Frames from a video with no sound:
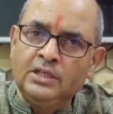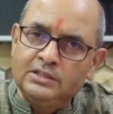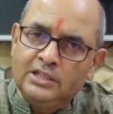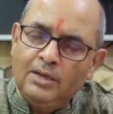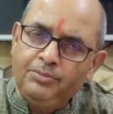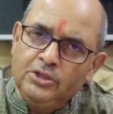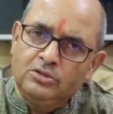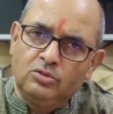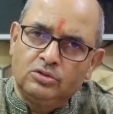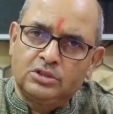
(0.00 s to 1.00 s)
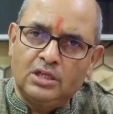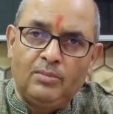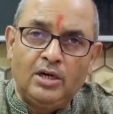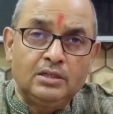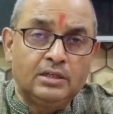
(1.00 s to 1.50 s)
Japanese goods
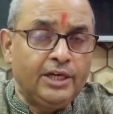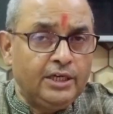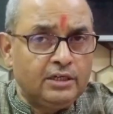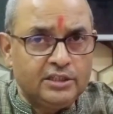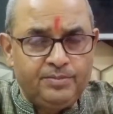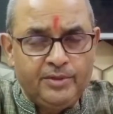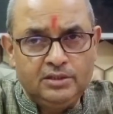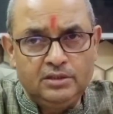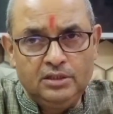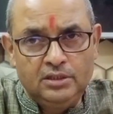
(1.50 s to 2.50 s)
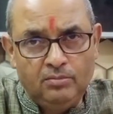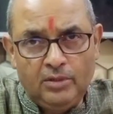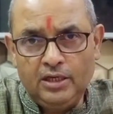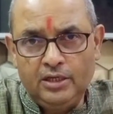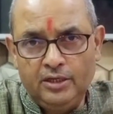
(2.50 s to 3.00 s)
command great respect in the
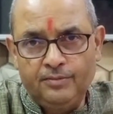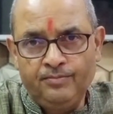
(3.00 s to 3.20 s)
market.